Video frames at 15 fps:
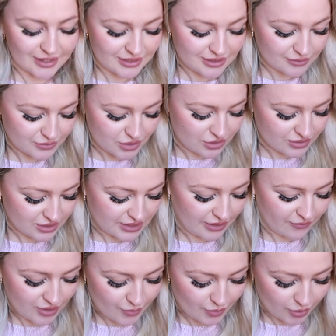item to
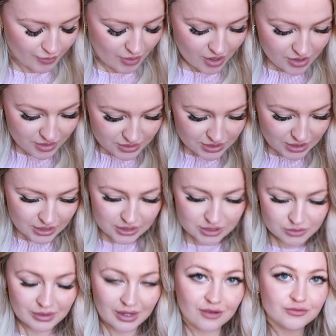receive in a book box.
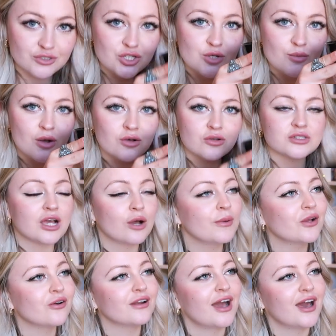So we have two bowls. Oh
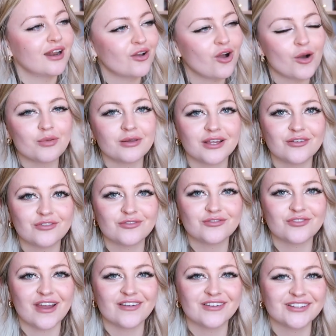my god, and I got a plate from
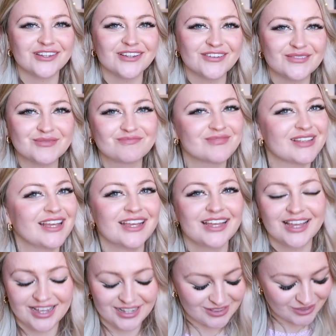Fairyloot.
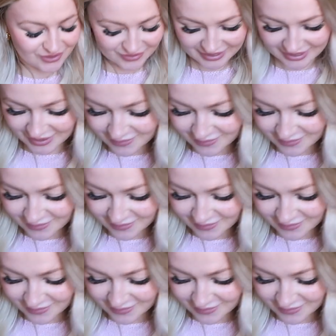Loving